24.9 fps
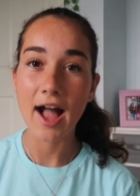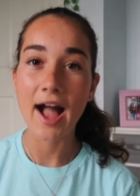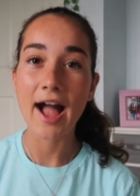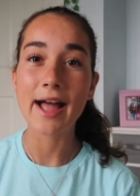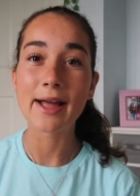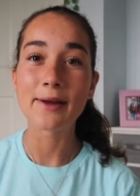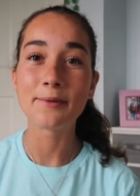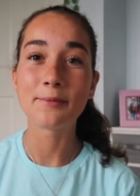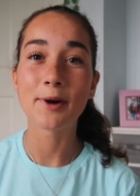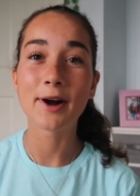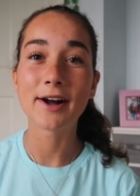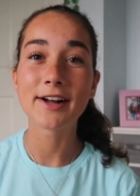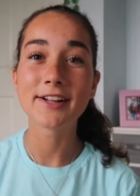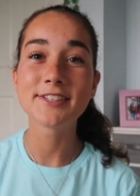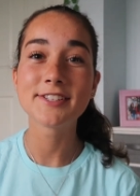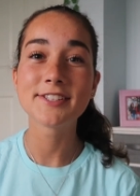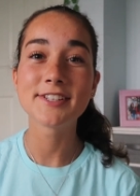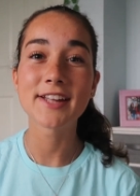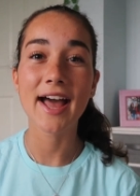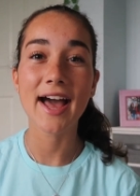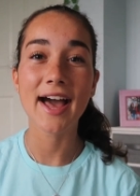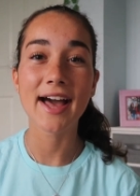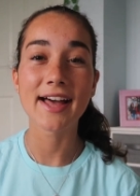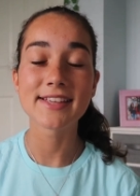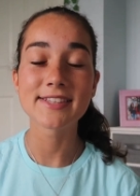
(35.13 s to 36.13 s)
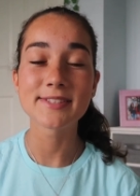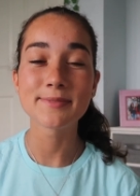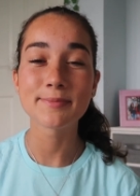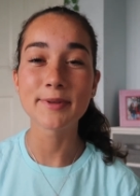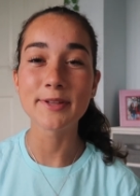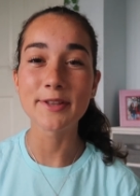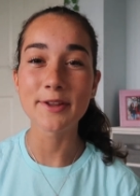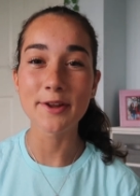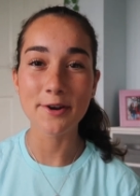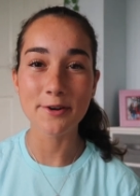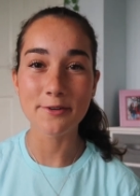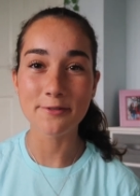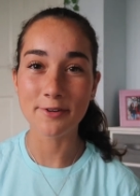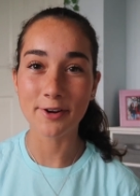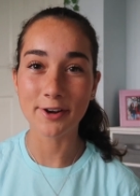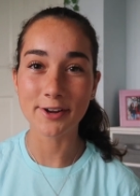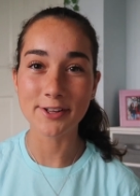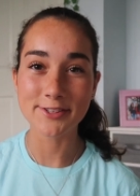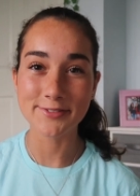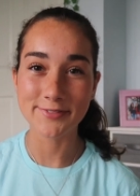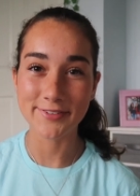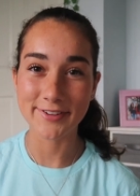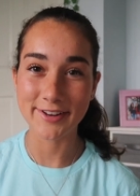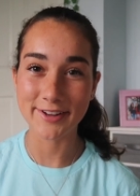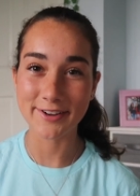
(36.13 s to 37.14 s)
I watched Aspen
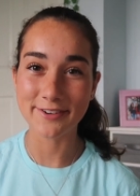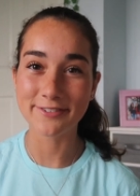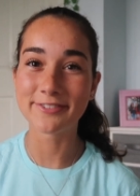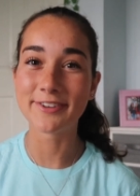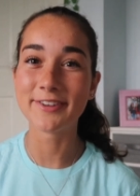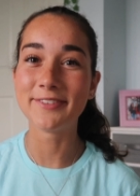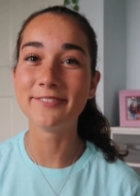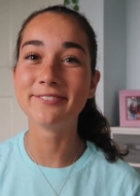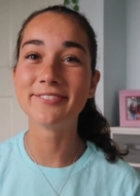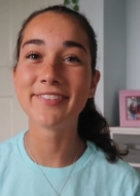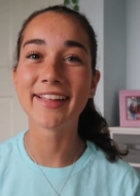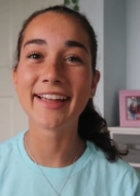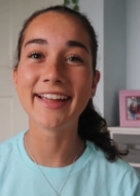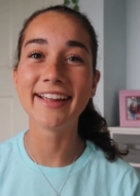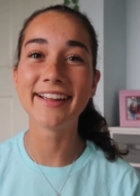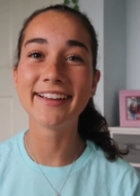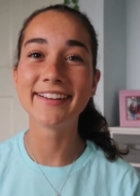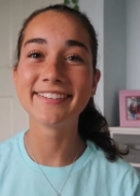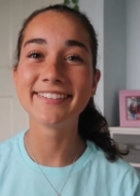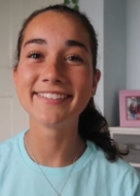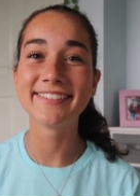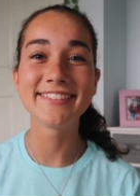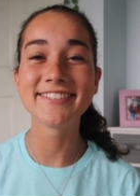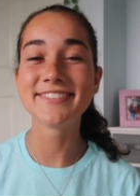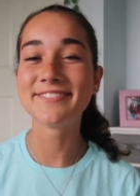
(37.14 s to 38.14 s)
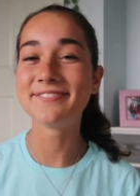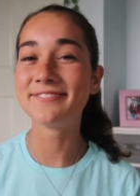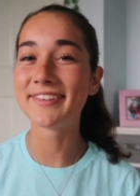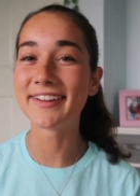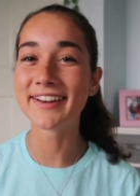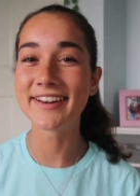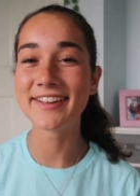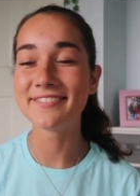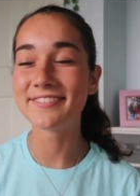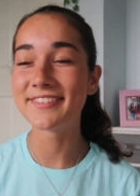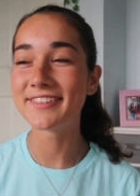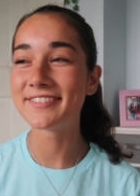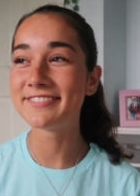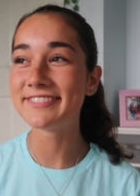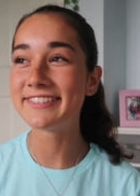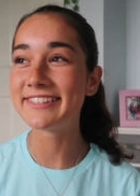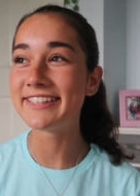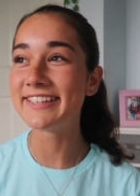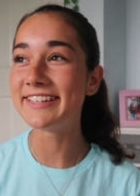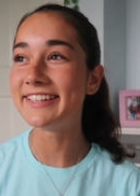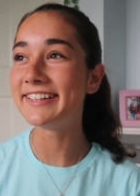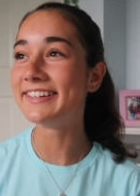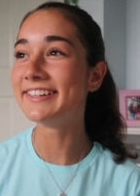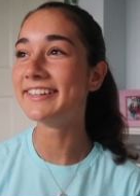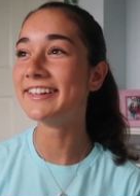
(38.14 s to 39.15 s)
Ovard's video from like twenty
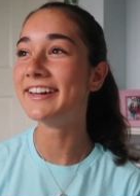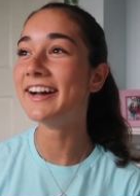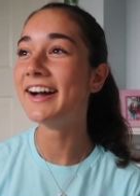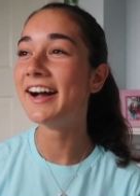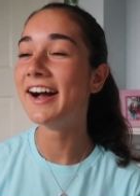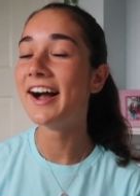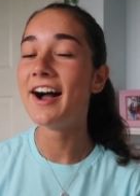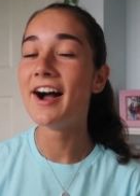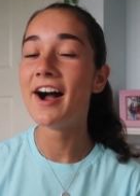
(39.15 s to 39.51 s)
fifteen